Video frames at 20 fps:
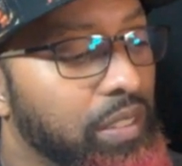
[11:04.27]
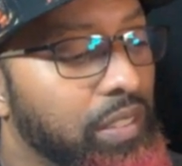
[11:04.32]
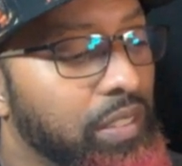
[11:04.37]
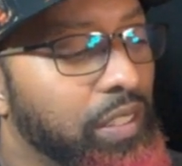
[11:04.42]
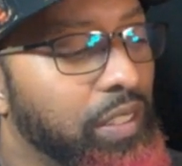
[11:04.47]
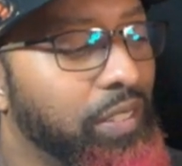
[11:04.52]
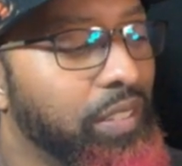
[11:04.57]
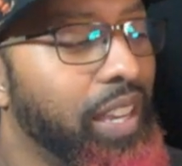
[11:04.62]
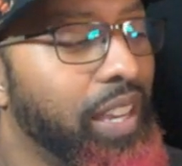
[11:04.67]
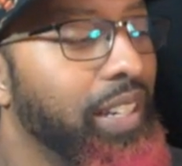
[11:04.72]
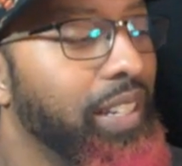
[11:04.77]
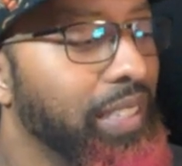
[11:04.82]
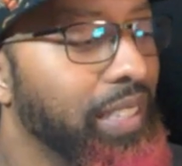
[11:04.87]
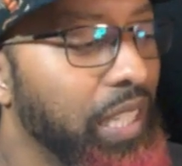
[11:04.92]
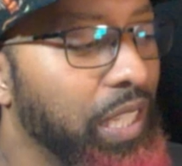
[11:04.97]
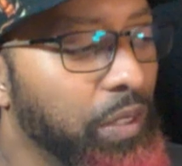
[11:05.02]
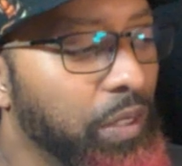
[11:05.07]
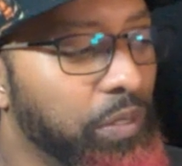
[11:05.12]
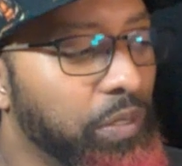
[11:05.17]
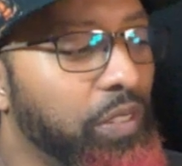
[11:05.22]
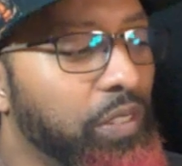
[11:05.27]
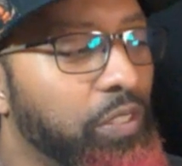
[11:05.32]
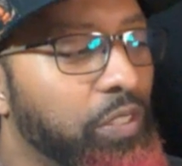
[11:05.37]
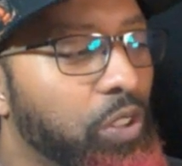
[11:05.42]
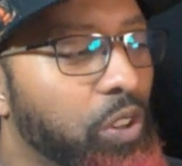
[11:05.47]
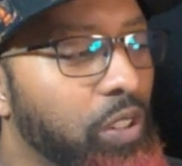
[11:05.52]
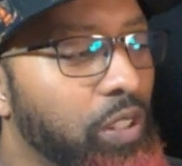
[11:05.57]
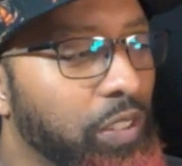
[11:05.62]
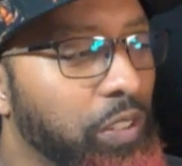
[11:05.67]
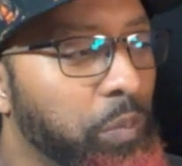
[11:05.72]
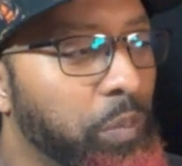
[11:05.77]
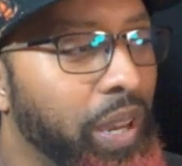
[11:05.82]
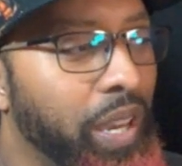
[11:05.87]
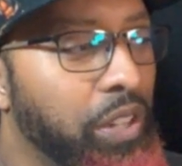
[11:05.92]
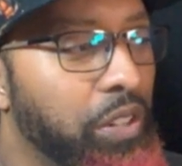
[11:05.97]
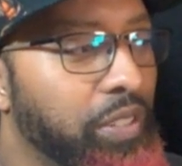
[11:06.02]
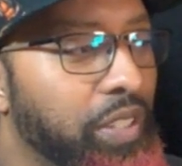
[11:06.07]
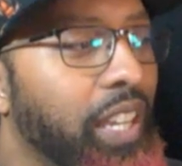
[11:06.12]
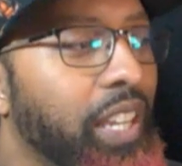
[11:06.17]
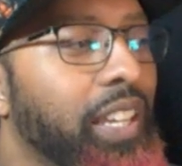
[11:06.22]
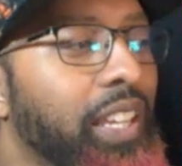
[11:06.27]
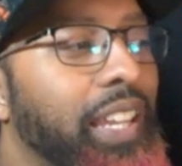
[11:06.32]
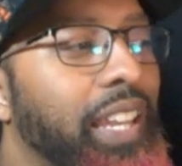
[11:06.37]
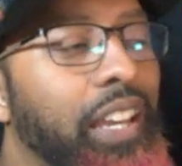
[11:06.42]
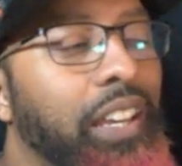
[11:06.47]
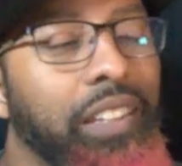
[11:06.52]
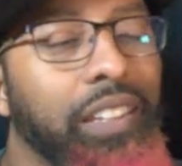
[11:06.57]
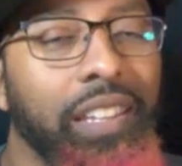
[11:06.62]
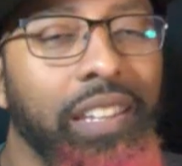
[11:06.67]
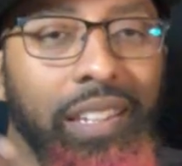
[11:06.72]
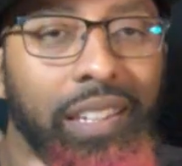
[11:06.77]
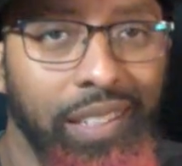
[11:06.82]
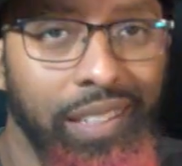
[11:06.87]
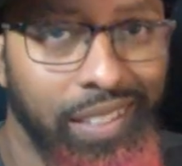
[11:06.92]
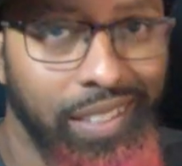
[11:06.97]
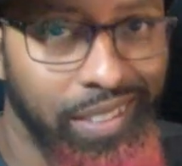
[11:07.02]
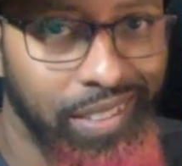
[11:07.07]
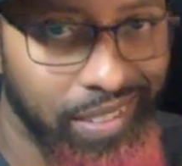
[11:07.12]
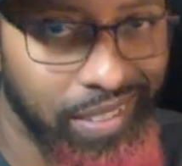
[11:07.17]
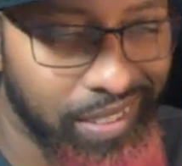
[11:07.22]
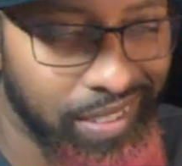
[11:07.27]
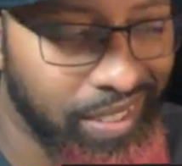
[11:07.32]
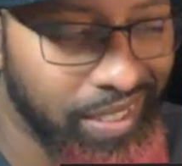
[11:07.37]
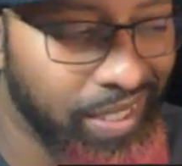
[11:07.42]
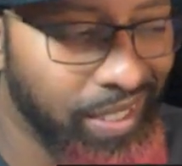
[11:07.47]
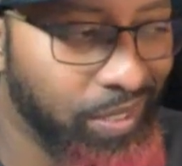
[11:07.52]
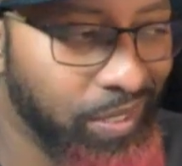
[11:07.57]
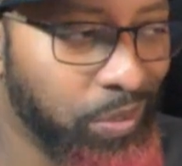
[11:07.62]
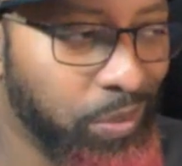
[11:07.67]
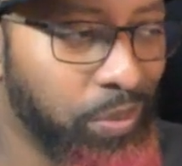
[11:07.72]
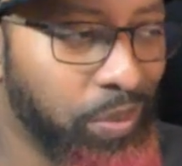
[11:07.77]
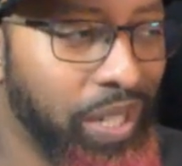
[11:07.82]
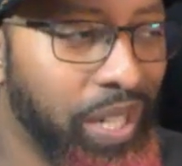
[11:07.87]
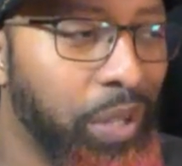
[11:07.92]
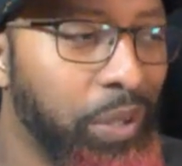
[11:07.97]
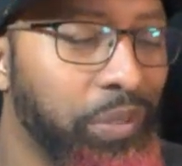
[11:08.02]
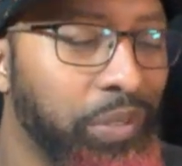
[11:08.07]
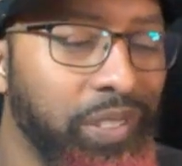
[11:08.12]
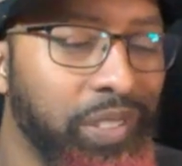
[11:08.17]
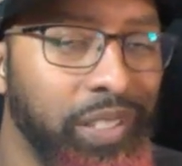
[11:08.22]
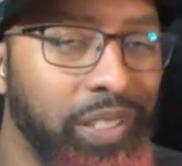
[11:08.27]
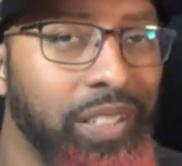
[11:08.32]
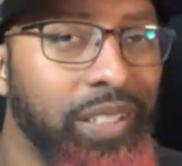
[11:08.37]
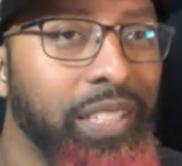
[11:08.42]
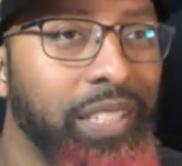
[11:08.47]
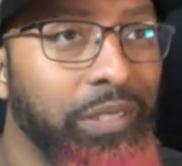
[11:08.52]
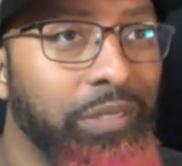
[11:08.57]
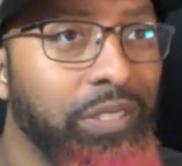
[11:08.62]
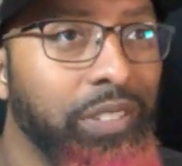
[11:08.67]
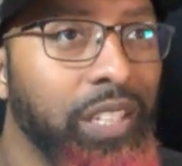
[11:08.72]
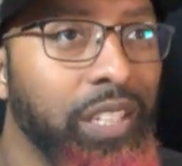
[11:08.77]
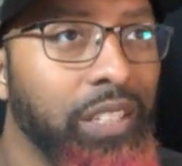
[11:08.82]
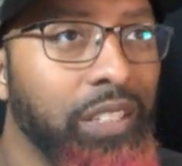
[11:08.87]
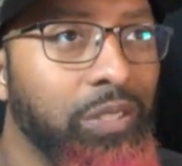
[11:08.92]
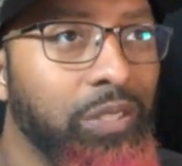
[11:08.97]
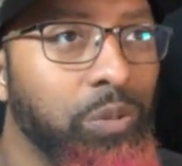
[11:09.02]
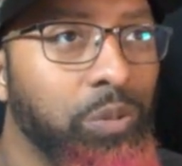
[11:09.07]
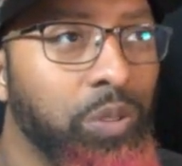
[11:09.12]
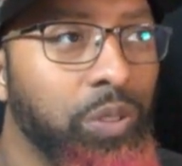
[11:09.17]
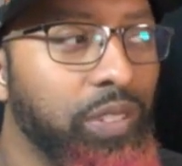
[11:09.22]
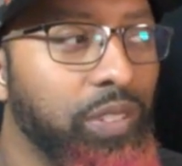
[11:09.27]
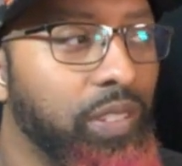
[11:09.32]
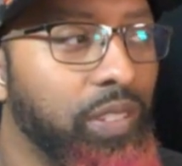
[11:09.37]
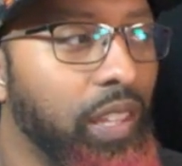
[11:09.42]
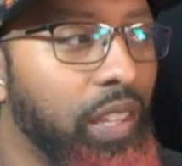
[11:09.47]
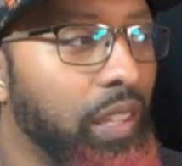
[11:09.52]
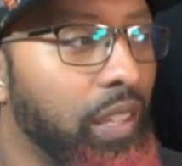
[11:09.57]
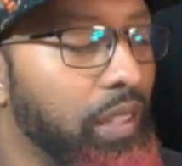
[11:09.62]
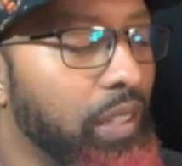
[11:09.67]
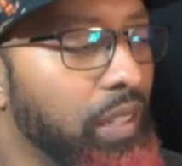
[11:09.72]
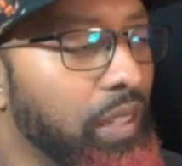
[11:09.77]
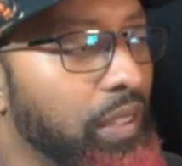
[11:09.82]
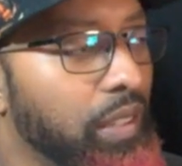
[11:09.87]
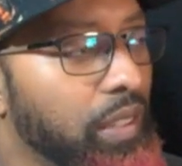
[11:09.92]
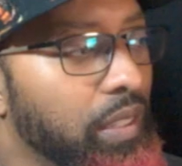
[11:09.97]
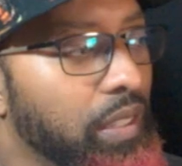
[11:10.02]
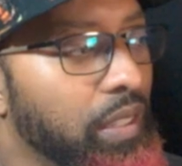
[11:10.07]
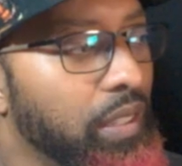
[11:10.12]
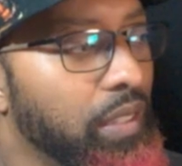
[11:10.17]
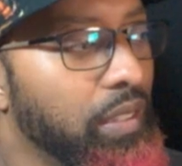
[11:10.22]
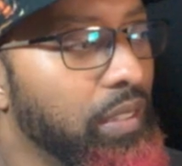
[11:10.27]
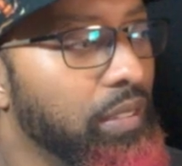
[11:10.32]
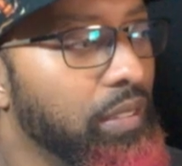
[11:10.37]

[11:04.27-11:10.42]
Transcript: This kind of leaves Scarlet Spider. Now, this is what I was gonna alleviate towards saying in the,